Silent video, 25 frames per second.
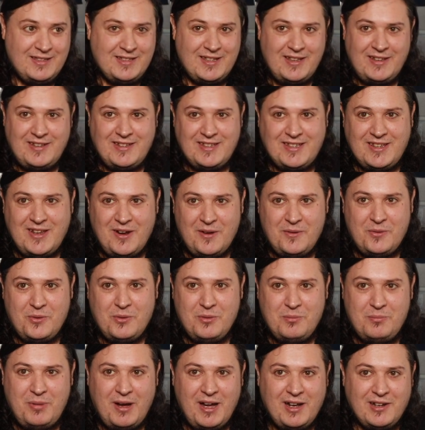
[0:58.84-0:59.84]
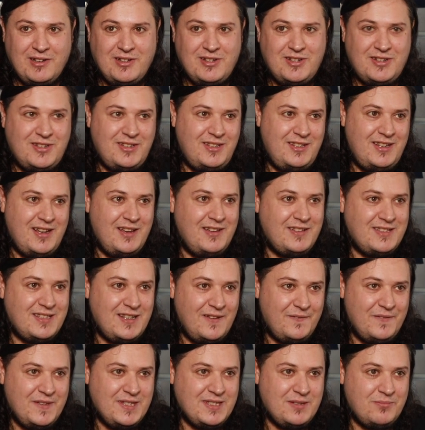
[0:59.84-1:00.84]
you just go through and punch,
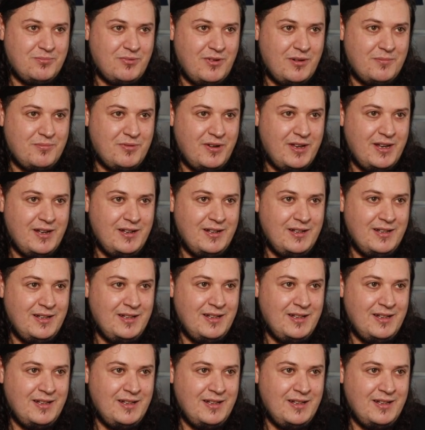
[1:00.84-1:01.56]
stuff that's appropriate.